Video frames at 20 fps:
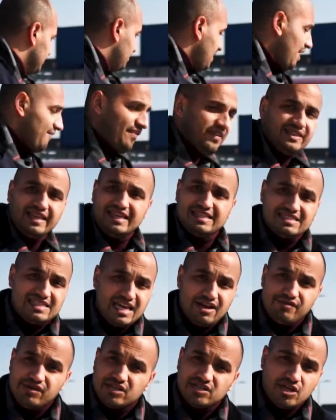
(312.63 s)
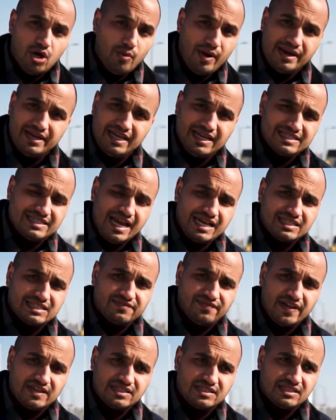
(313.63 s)
I think the interior is nowhere near as nice as
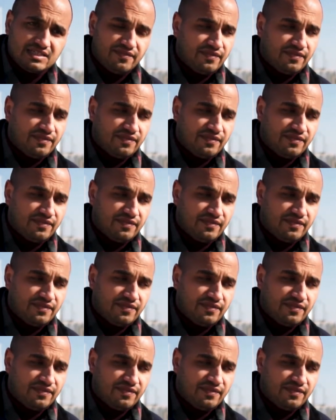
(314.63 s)
Fiestas.